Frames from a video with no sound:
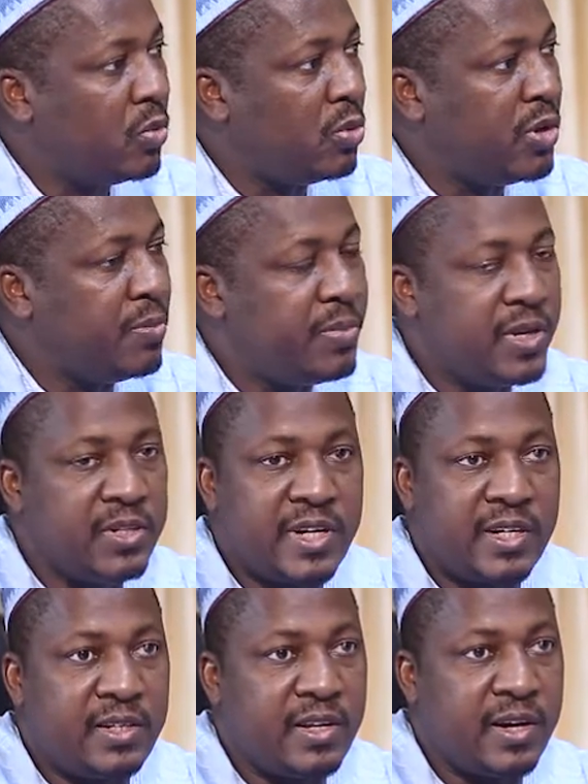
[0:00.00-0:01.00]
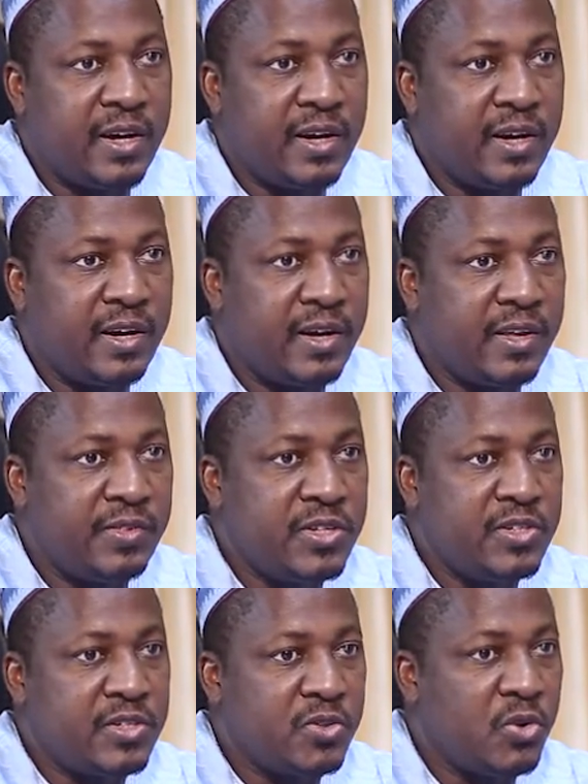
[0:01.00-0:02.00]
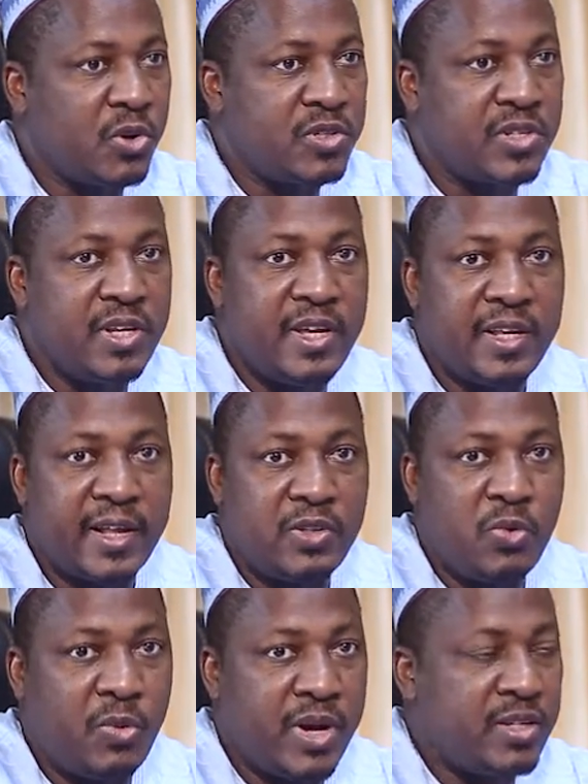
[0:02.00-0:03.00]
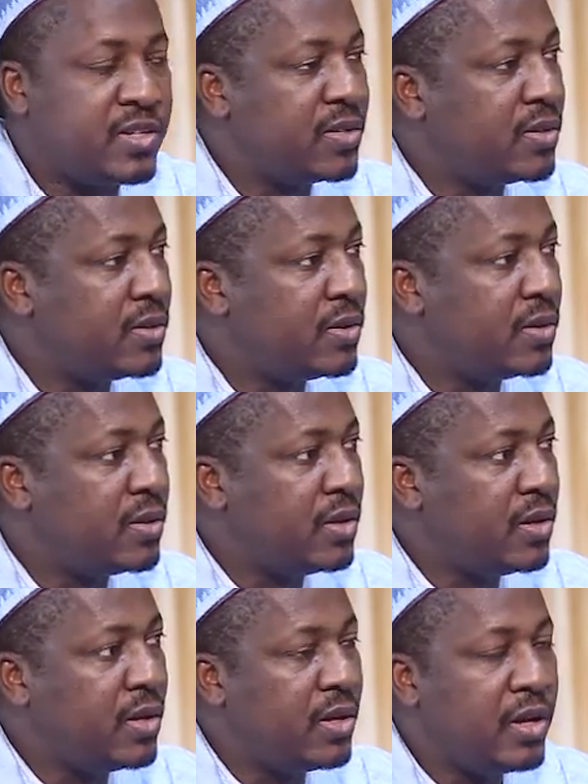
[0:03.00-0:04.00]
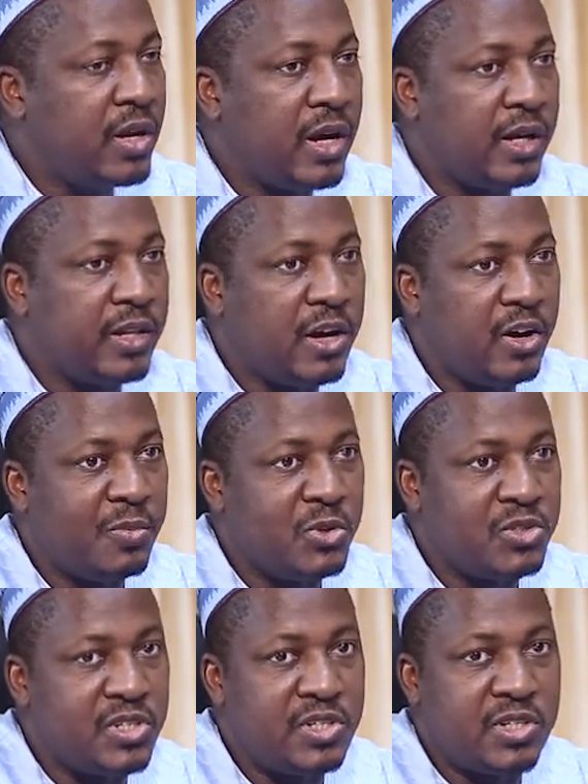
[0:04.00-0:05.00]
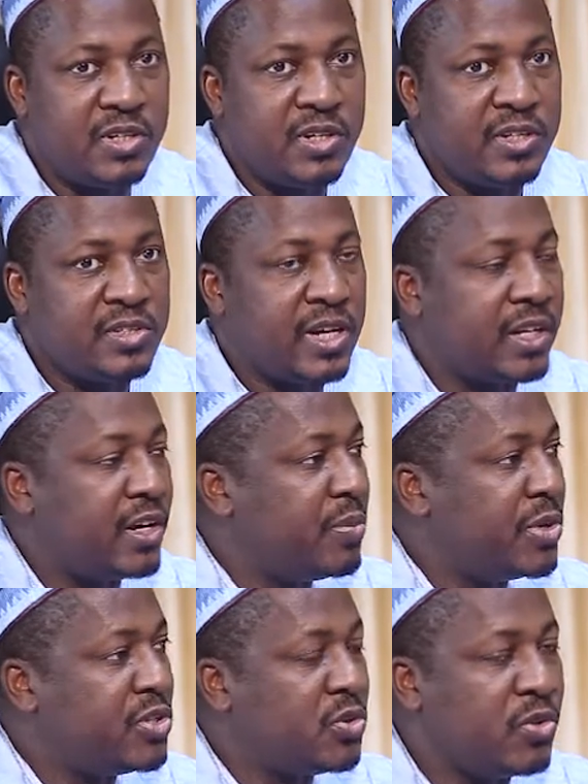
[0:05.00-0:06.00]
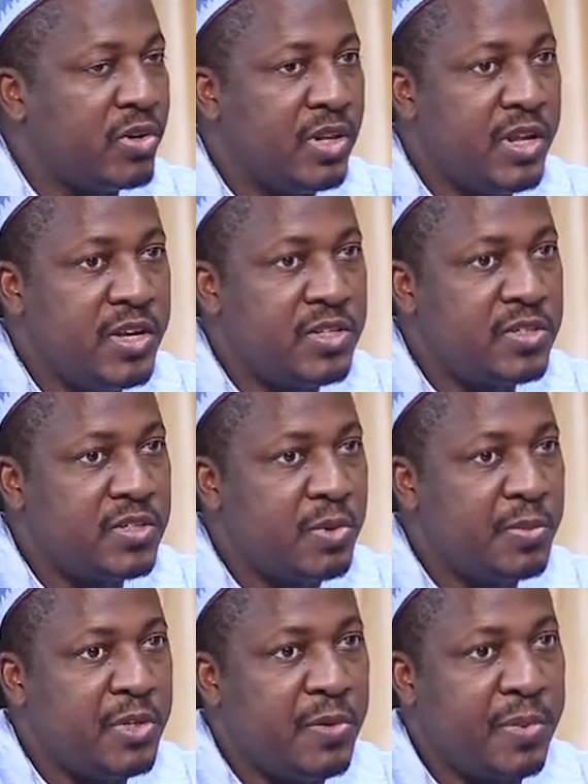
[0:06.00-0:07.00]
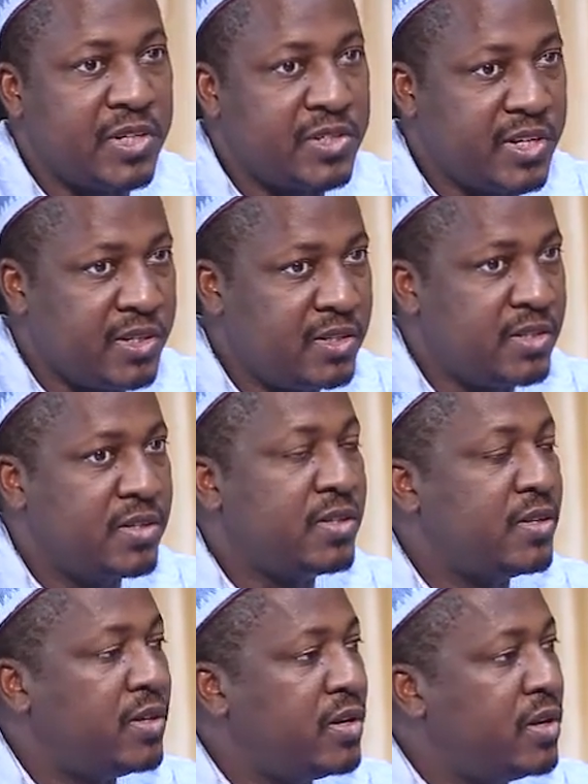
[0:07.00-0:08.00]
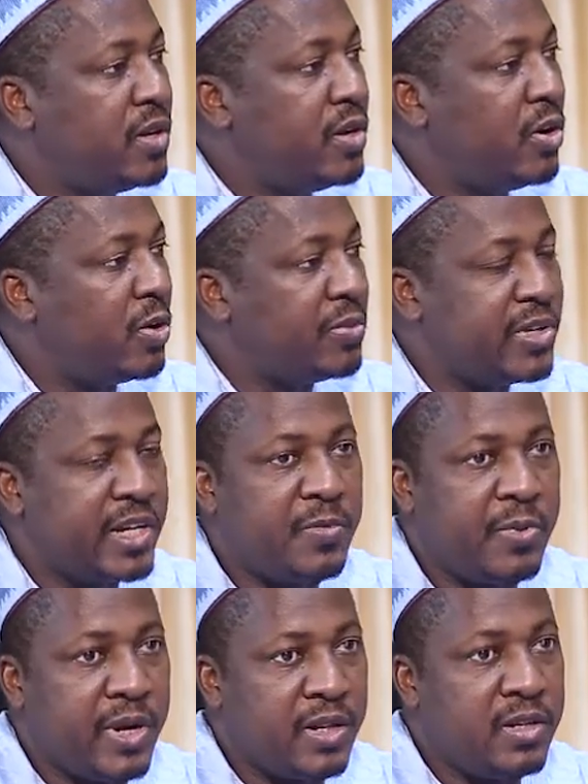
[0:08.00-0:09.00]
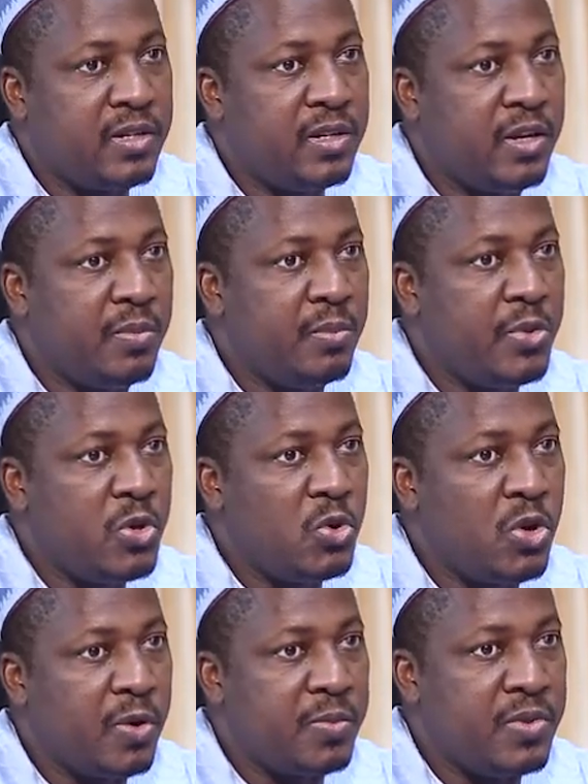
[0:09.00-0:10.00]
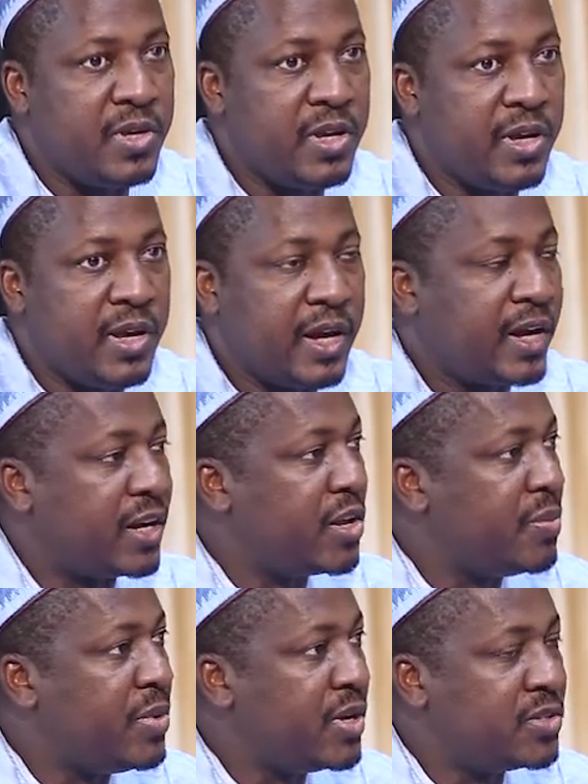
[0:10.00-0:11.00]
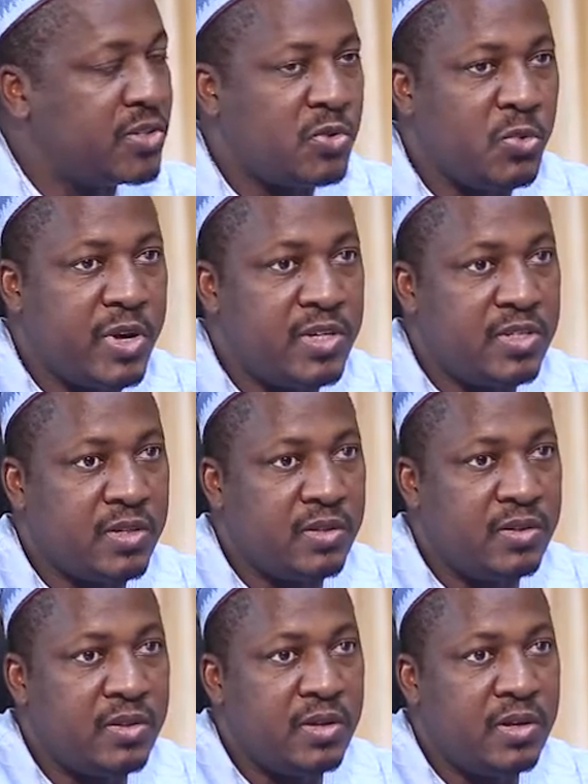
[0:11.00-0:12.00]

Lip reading: We feel that this is grossly inadequate, and our position is that government should release 50% of that fund in view of the economic situation